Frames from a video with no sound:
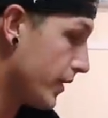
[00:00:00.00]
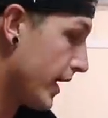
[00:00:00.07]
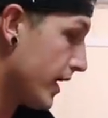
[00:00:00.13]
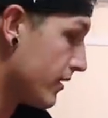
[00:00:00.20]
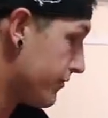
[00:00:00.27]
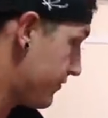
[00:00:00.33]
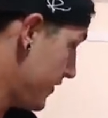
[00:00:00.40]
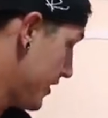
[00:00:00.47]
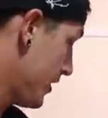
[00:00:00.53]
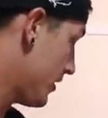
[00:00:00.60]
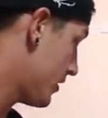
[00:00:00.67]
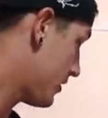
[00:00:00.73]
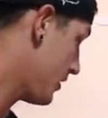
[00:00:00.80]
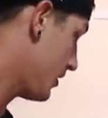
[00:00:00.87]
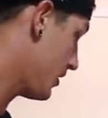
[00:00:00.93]
We gotta feed
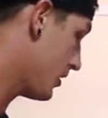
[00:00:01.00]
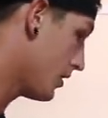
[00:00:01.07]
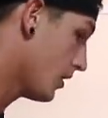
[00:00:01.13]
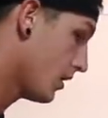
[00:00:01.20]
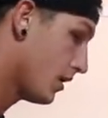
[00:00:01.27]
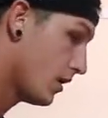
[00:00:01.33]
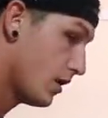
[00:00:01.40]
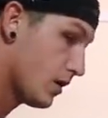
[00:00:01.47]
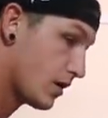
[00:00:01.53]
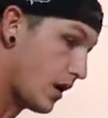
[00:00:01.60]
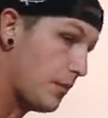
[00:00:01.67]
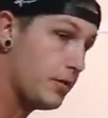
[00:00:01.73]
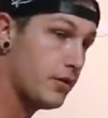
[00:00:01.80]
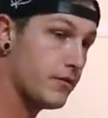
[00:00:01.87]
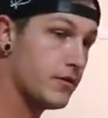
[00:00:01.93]
the
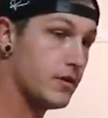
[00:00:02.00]
couple